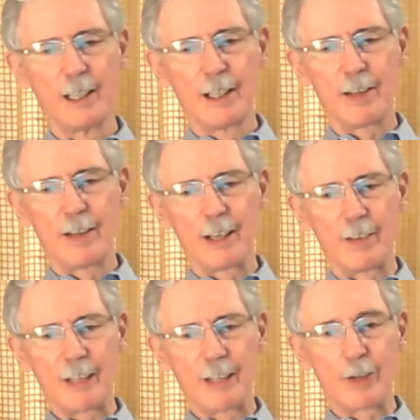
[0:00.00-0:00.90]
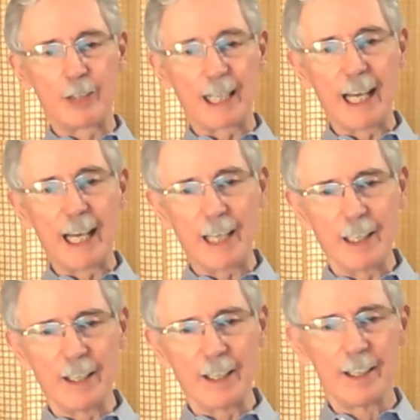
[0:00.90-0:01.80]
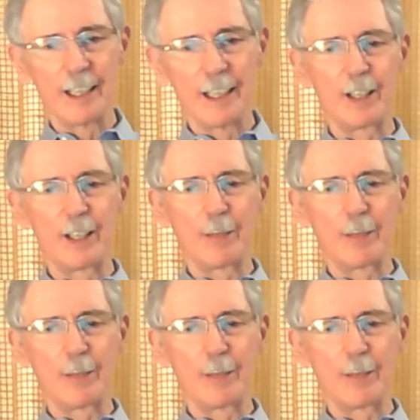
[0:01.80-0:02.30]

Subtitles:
that there was a cannon in the